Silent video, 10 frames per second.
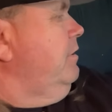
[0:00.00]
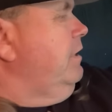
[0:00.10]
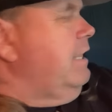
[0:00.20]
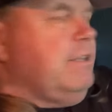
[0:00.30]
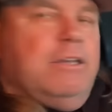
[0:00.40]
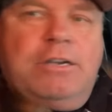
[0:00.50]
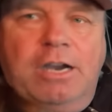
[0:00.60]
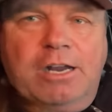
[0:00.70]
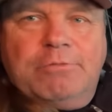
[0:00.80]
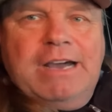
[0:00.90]
letting the
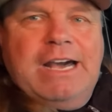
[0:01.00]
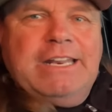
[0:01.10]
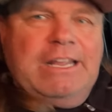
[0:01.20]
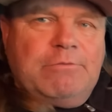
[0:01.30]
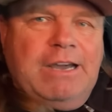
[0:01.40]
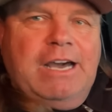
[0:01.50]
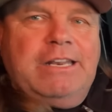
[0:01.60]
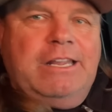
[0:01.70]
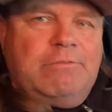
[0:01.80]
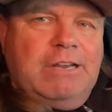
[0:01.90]
car run and
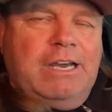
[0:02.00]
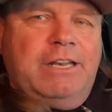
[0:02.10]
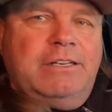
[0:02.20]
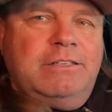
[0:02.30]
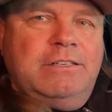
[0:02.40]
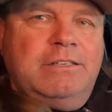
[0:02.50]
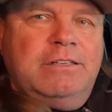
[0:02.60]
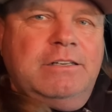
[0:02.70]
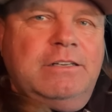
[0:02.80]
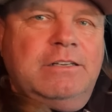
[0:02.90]
run and run.
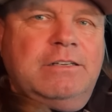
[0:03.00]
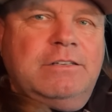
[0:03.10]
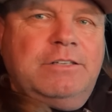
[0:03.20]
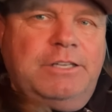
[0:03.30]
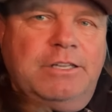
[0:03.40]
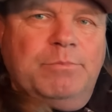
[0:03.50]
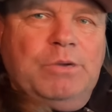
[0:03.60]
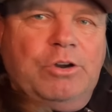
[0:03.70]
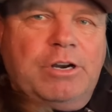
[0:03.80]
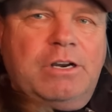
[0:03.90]
You hear the
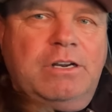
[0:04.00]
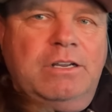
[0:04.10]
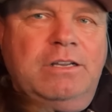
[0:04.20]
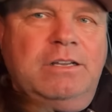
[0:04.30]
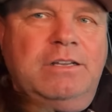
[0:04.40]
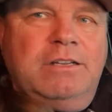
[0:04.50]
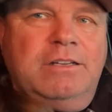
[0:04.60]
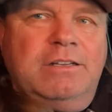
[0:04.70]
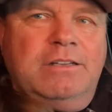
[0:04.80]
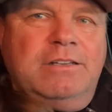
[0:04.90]
motor?
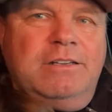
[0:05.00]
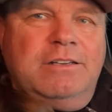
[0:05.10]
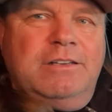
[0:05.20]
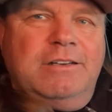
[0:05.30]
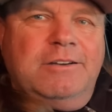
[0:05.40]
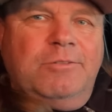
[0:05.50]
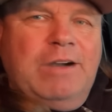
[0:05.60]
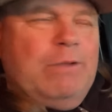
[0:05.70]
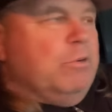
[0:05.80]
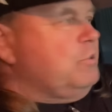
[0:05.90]

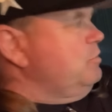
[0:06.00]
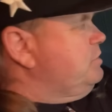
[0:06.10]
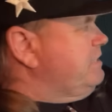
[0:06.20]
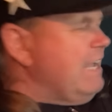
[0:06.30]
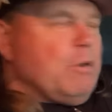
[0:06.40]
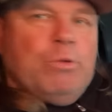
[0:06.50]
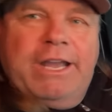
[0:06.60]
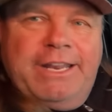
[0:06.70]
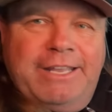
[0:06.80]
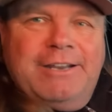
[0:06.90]
Why would you stand
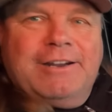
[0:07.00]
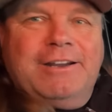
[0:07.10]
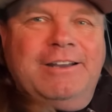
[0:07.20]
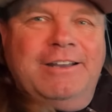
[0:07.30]
right here,